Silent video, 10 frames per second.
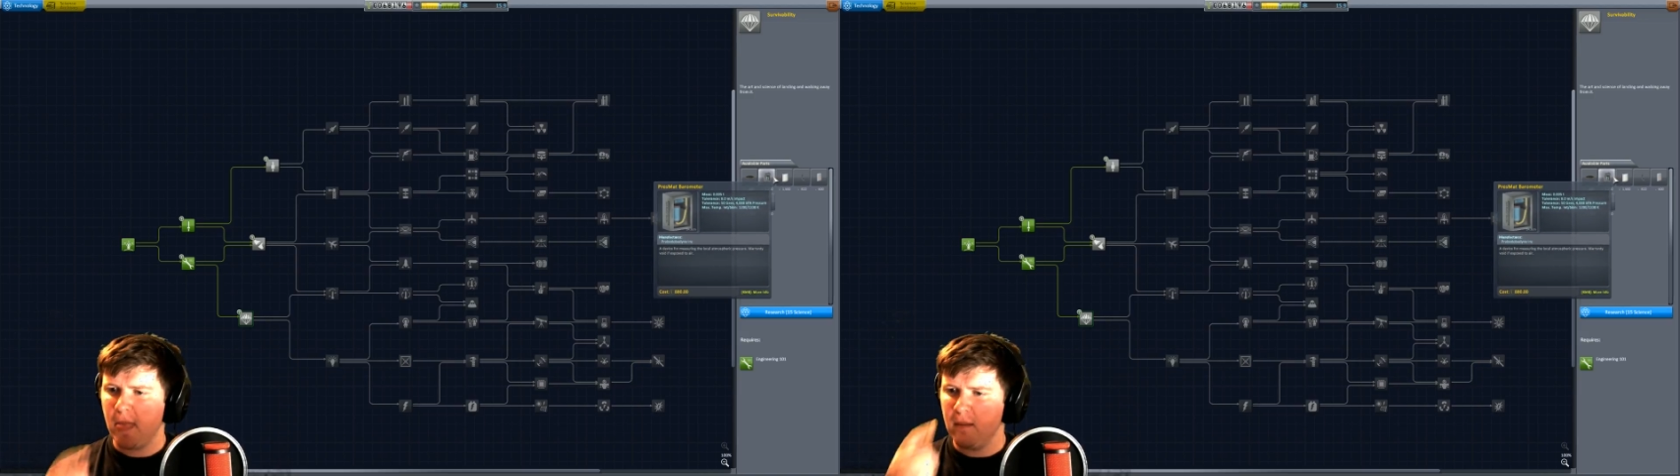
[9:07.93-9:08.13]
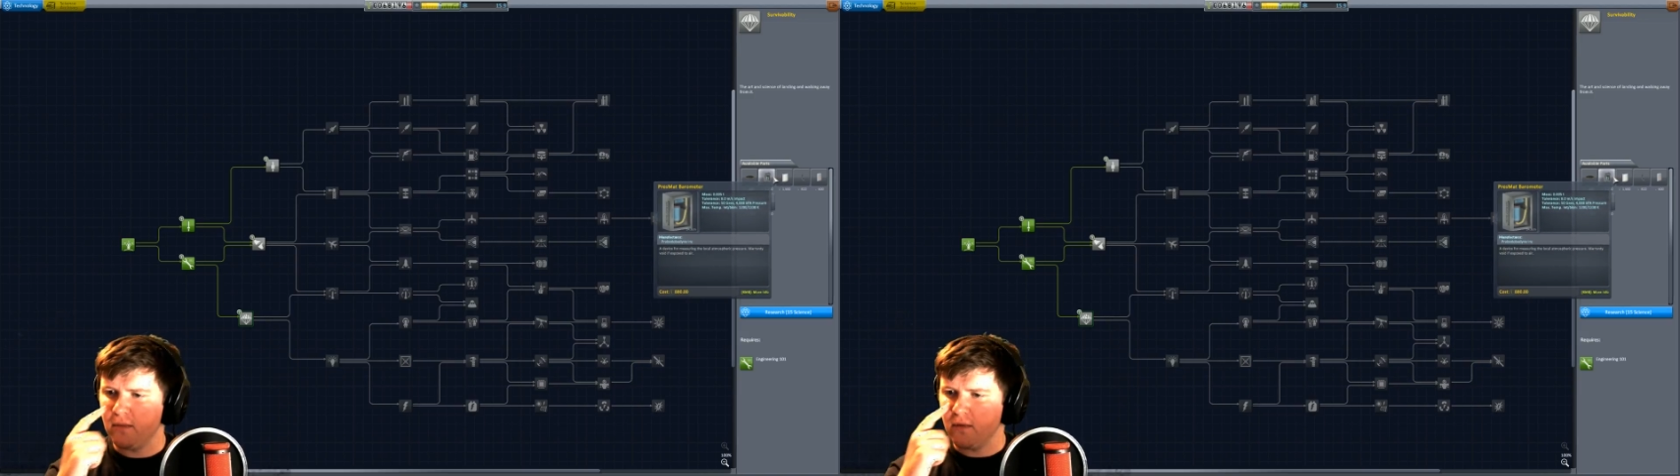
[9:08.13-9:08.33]

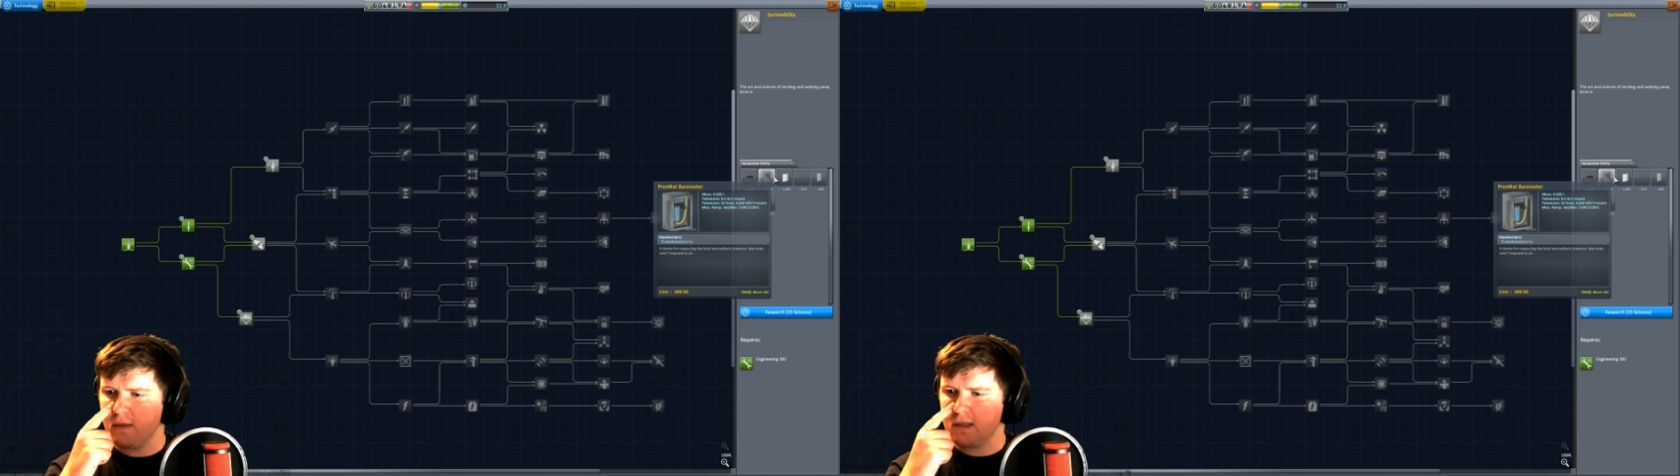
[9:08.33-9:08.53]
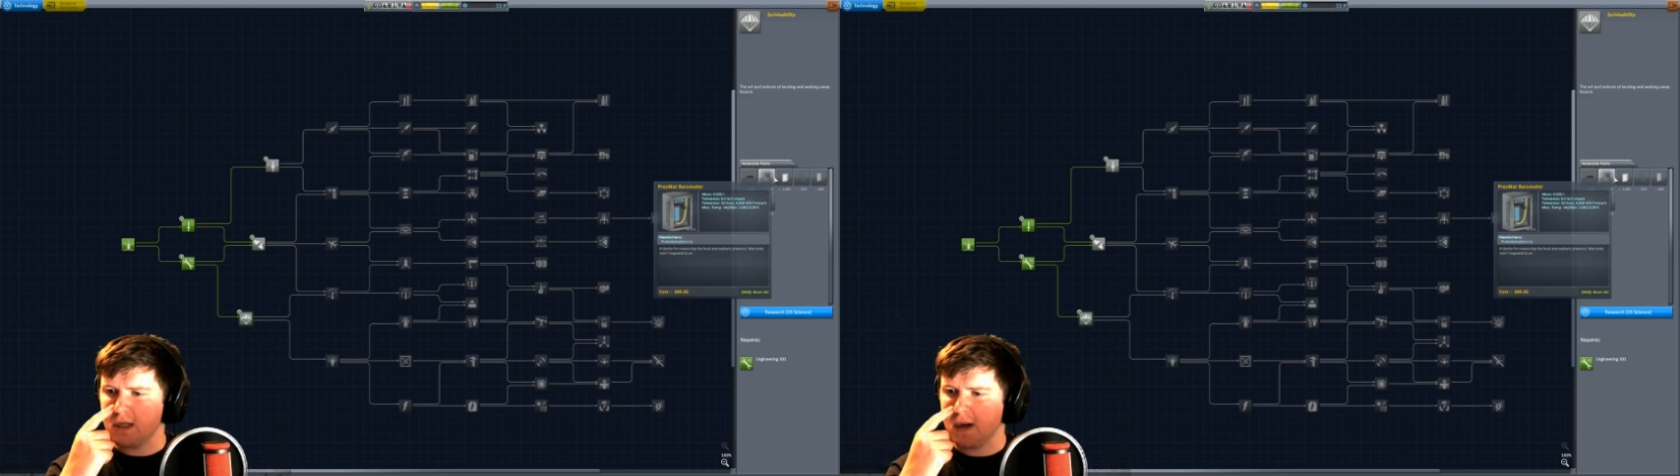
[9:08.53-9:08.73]

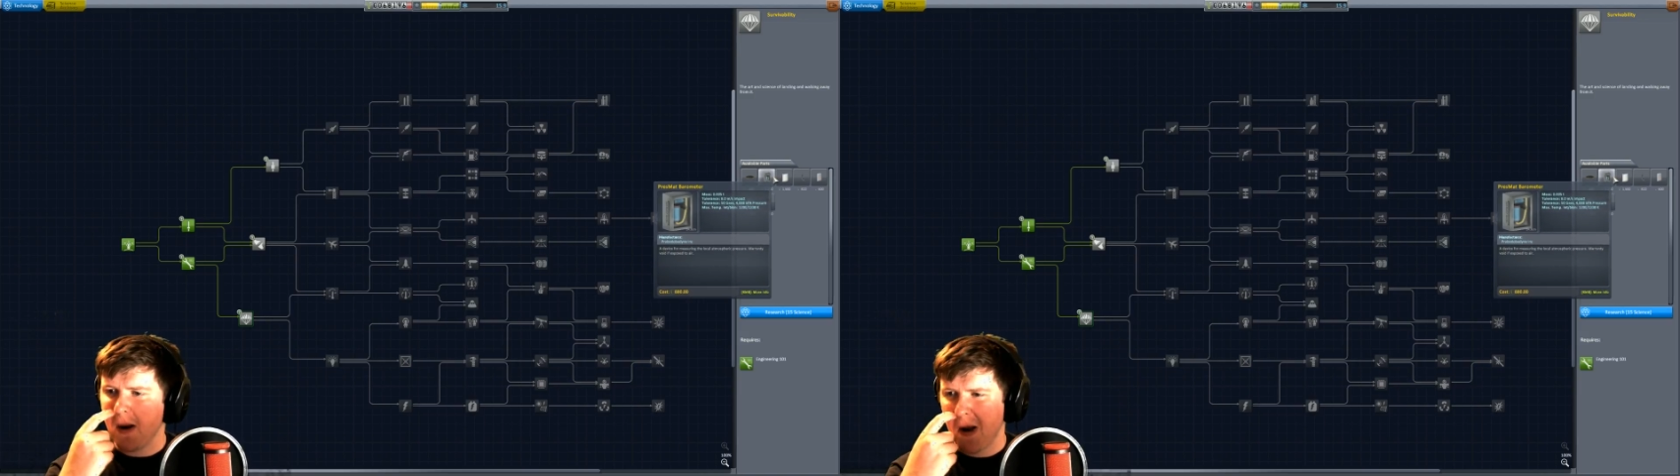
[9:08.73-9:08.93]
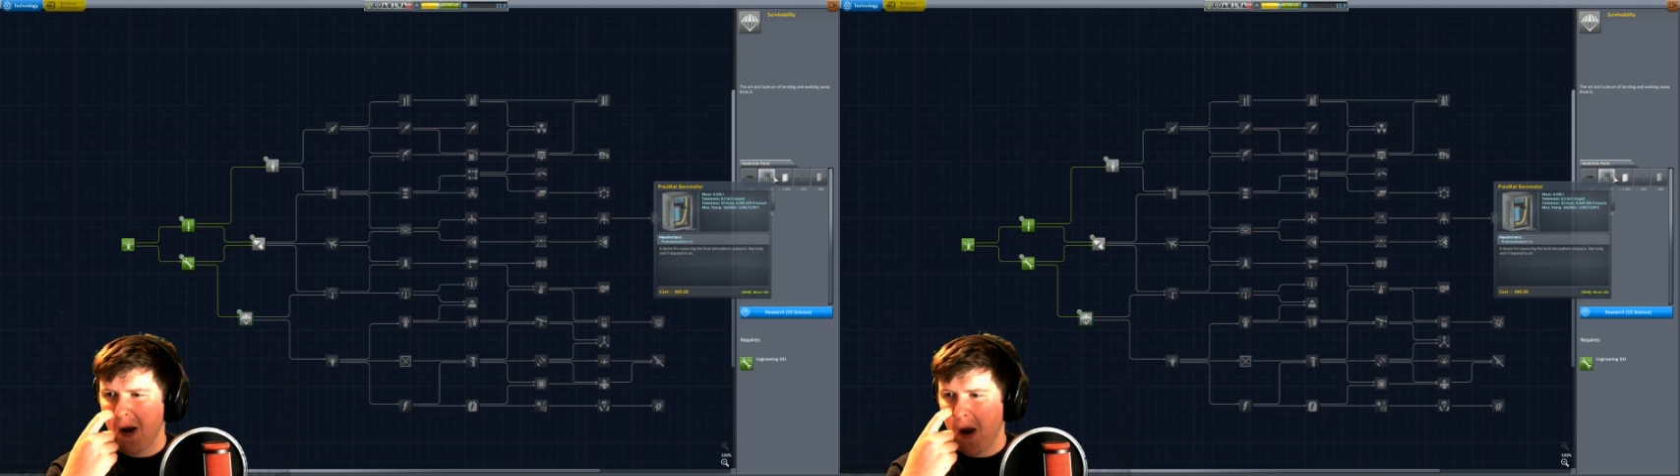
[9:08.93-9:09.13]
Barometer.
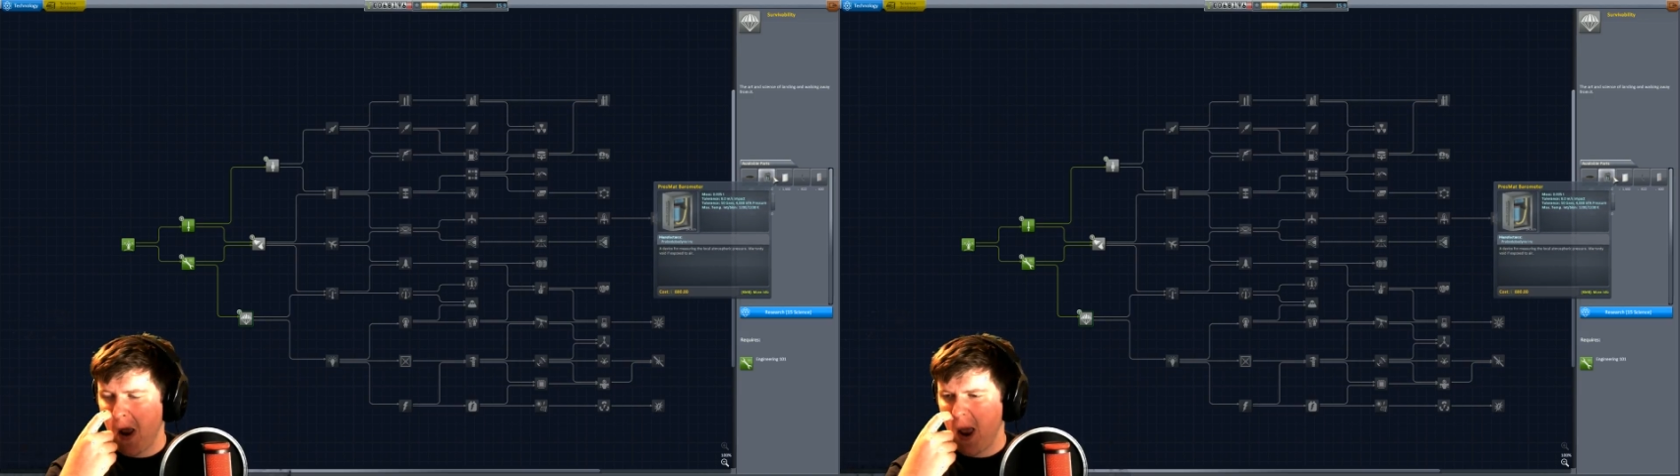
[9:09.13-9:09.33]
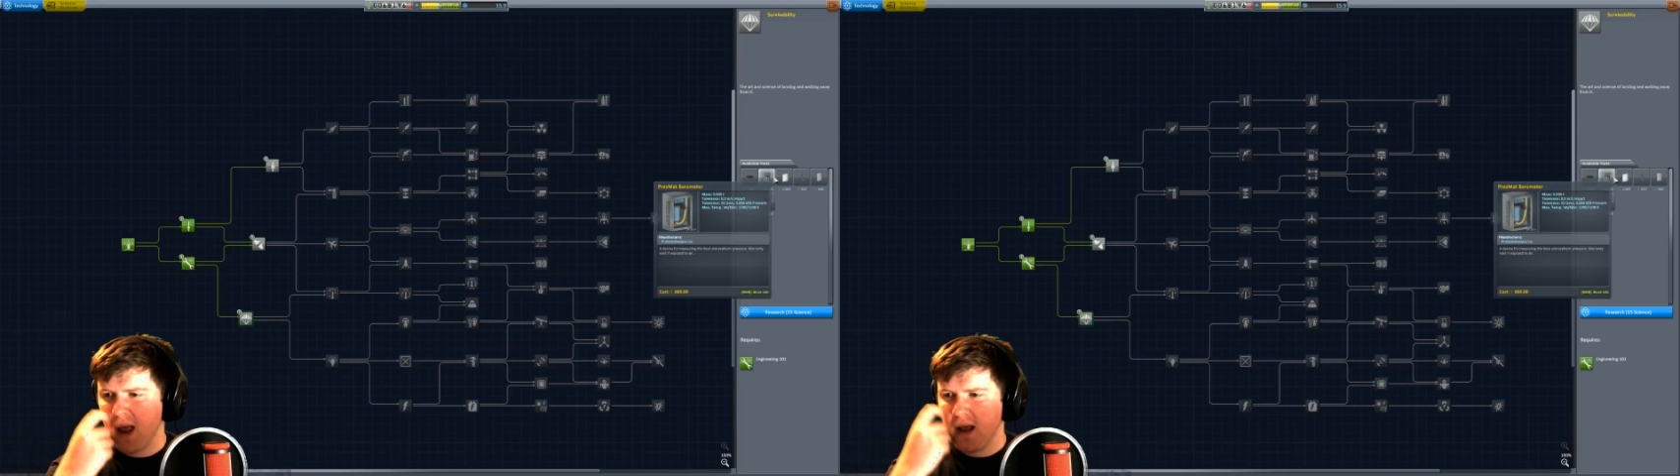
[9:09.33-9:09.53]

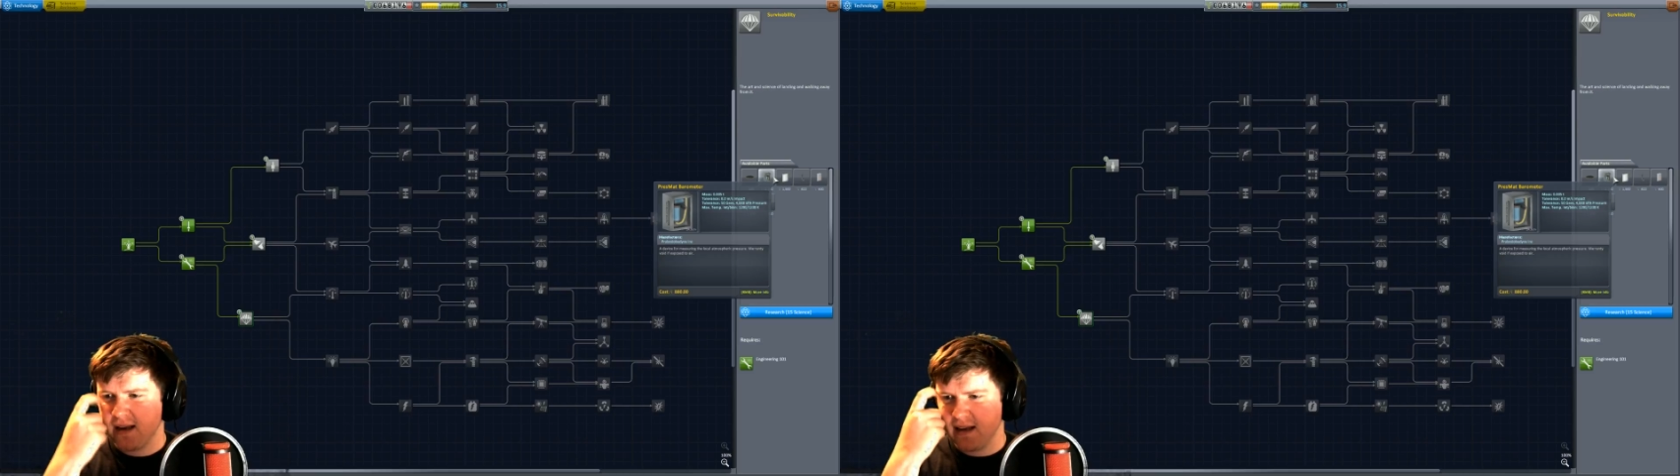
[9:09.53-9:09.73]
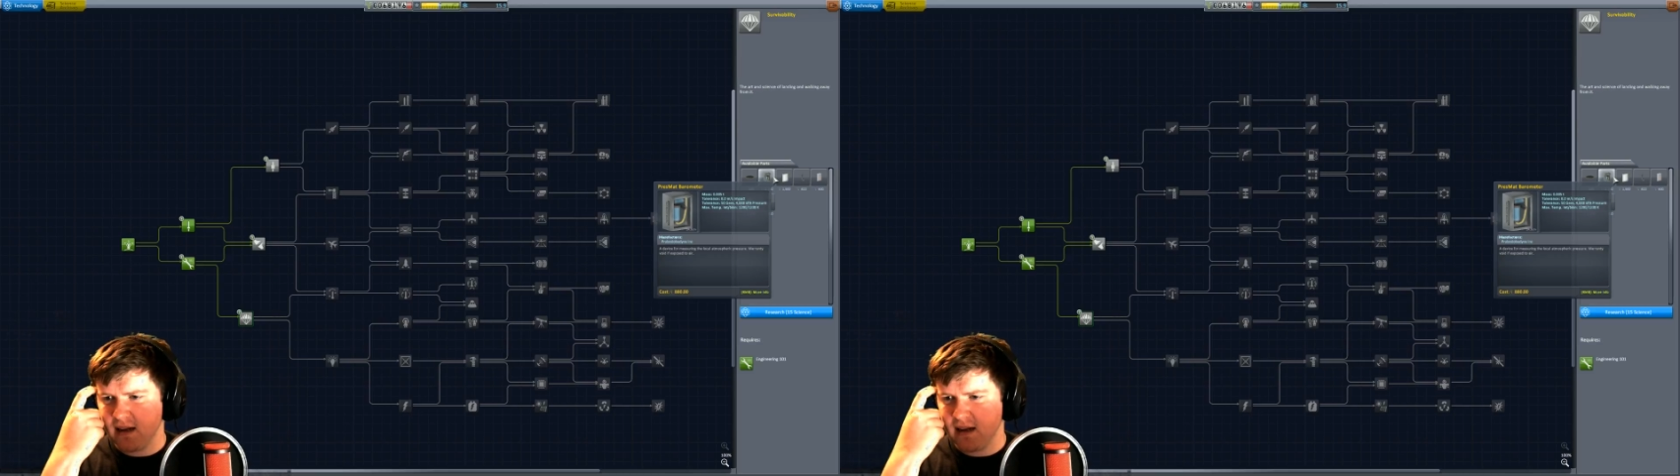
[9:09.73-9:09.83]
Getting